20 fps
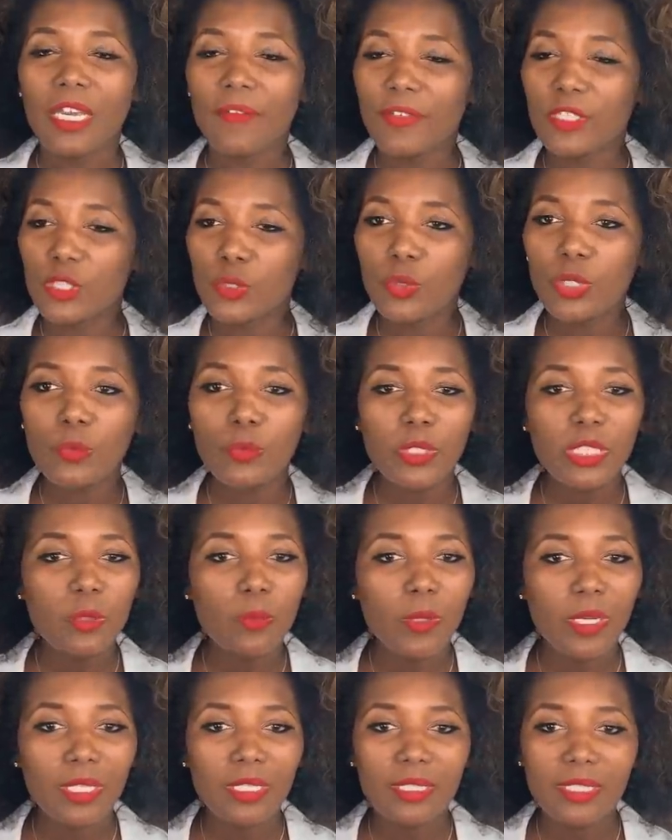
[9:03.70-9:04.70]
If he's doing really
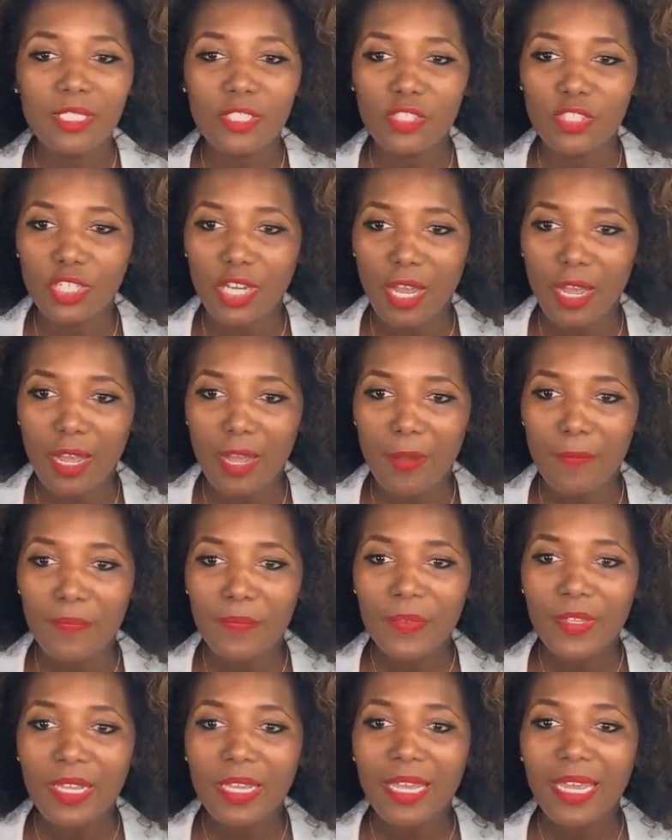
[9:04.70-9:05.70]
well in his
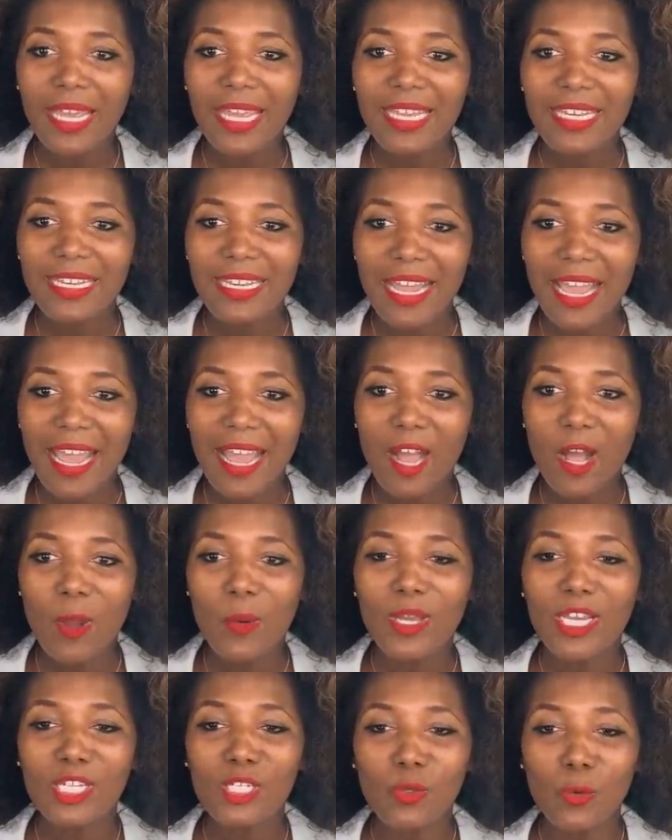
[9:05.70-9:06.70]
job, and
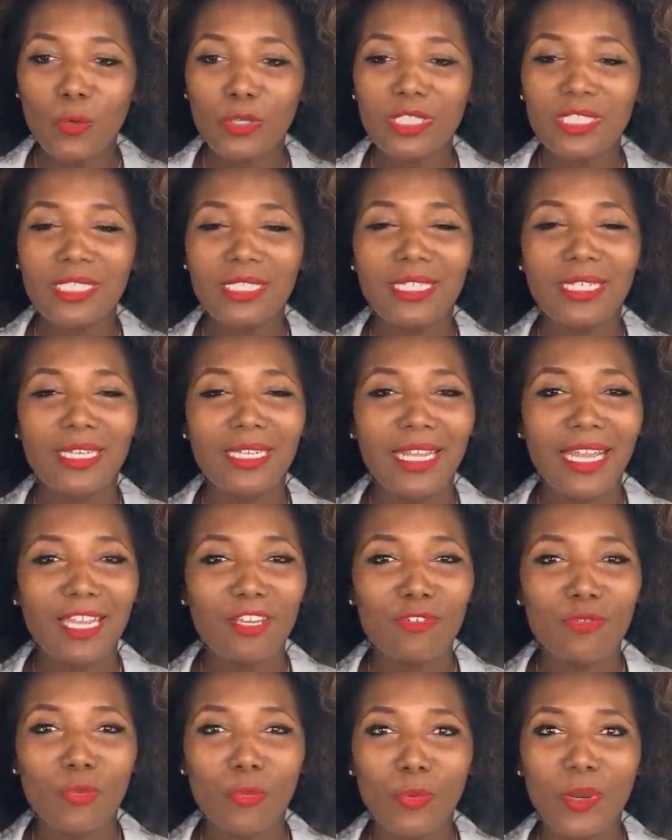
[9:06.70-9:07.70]
now in order to get
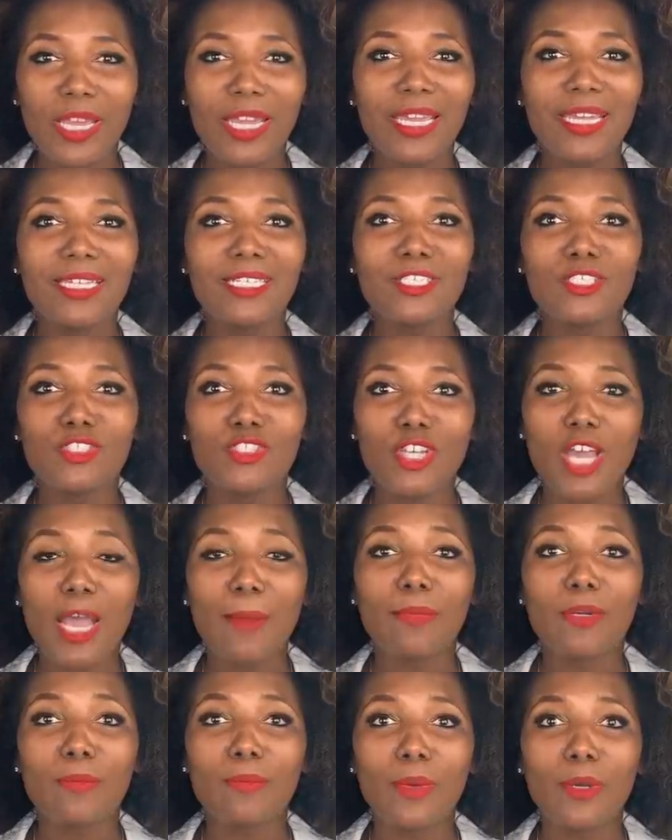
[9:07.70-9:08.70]
a grand
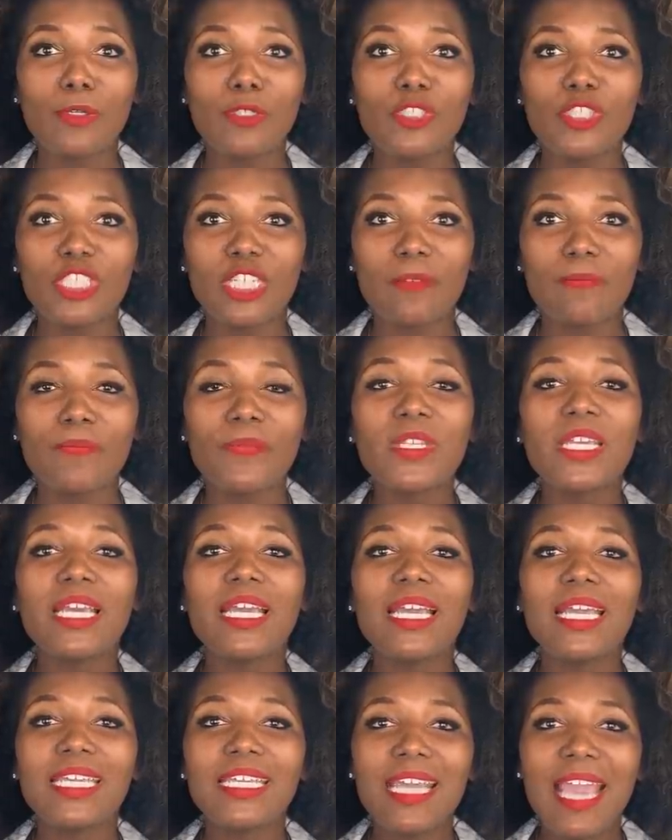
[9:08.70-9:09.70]
job promotion,
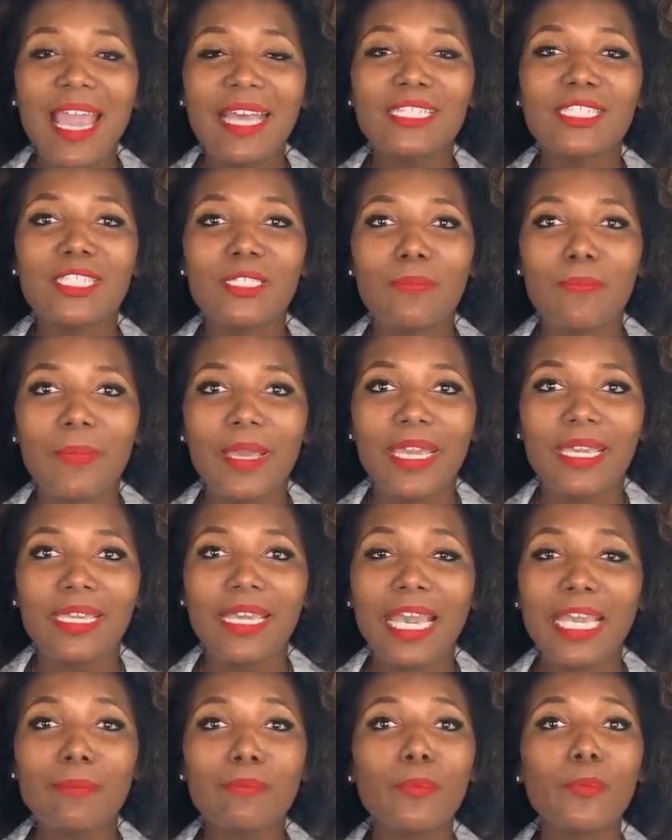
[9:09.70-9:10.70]
he has to
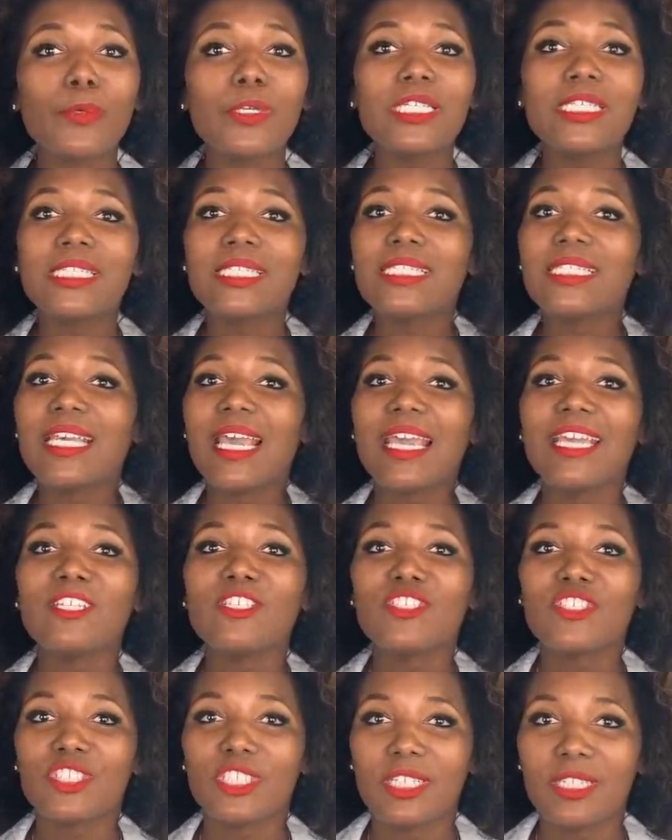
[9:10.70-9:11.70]
make a
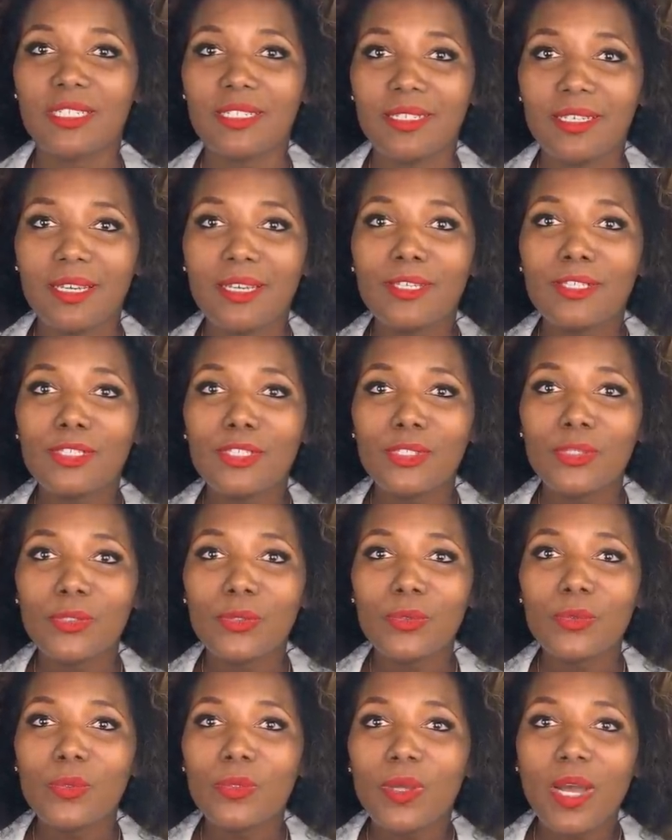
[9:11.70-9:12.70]
presentation
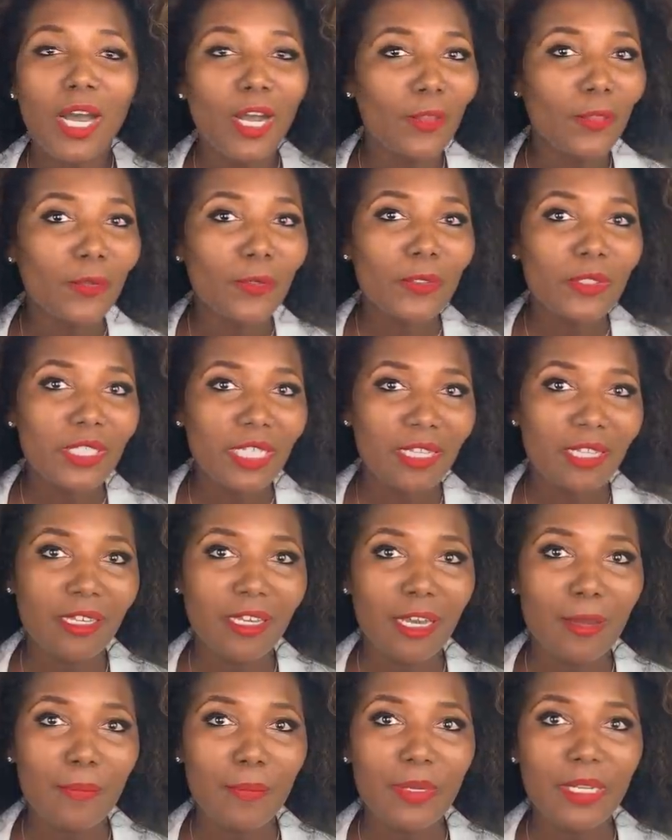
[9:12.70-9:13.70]
to others in the
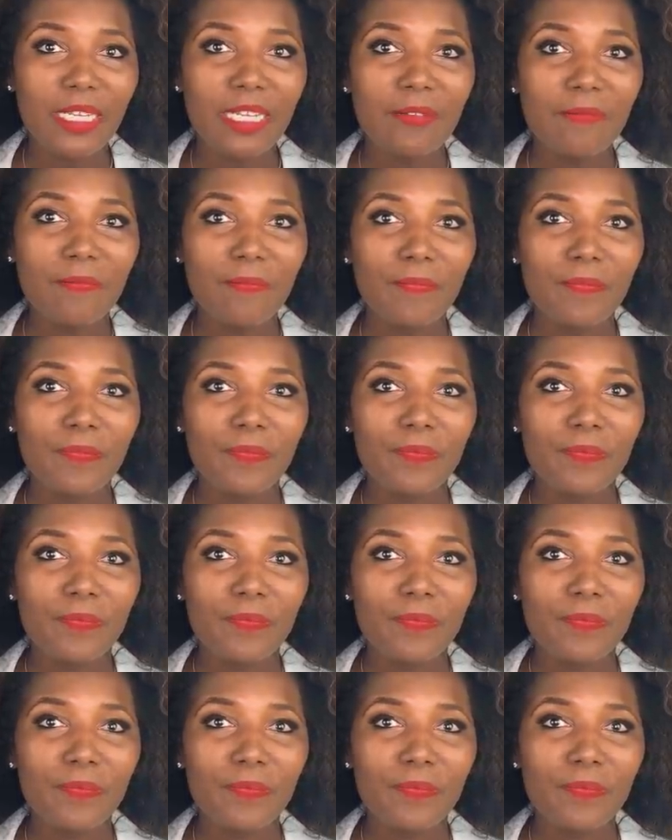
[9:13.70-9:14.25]
company.